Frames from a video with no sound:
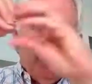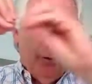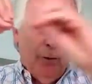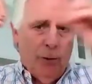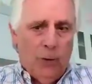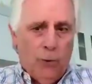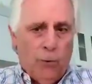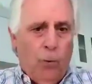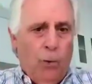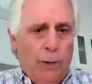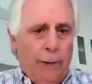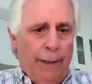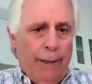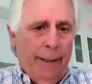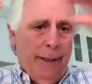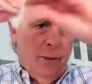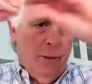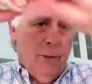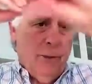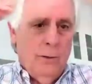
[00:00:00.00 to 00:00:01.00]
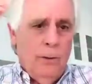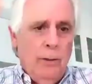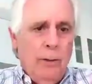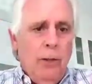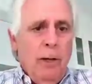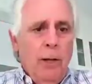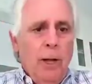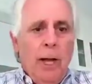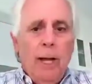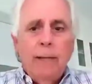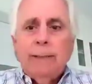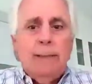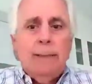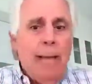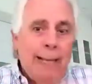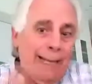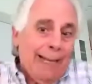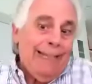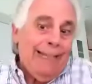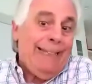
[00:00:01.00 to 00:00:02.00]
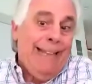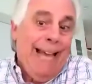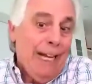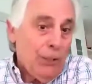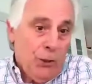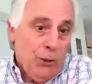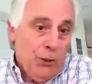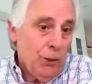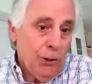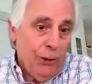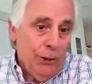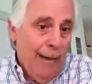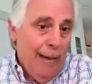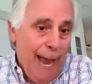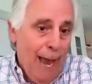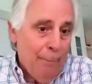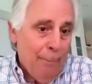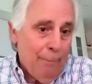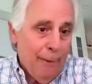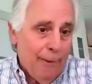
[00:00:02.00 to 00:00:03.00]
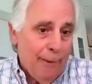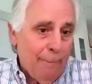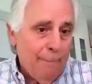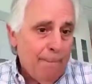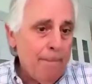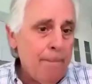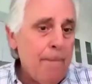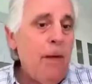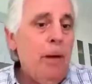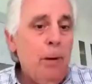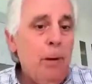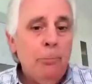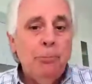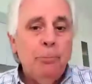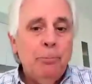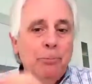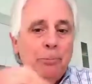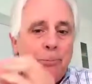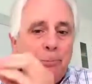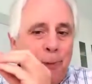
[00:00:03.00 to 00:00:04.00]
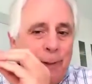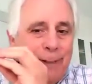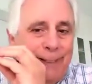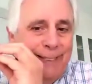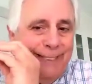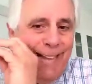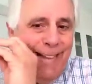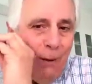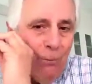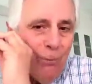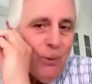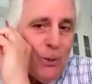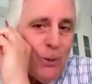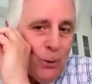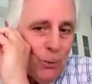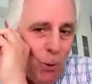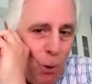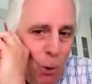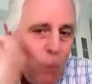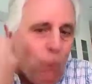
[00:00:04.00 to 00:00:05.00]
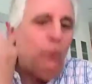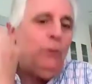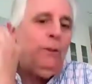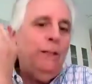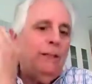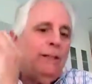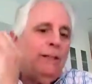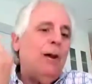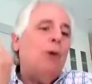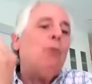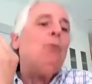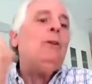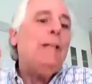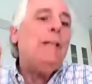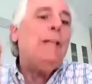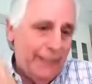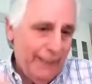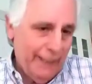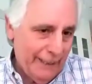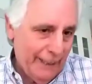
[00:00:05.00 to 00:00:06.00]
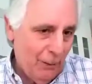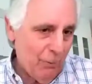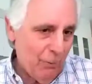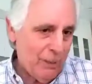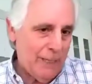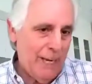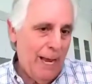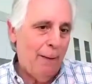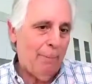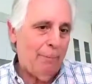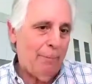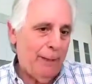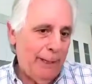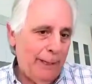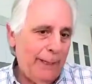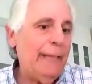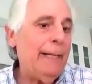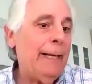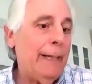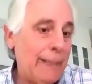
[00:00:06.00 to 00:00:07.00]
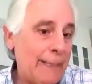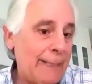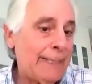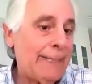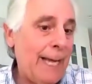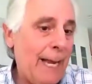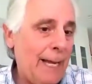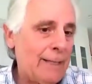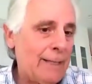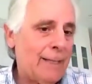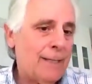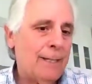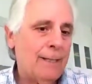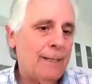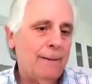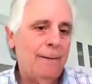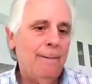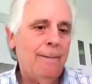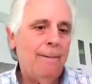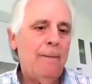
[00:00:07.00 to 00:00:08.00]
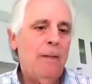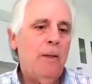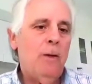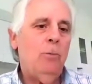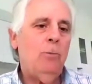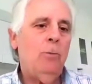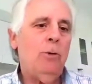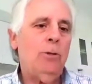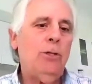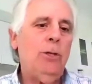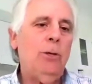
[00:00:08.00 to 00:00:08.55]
or 20, or it's not like that shouldn't happen, but that was the only thing that was happening in a sense with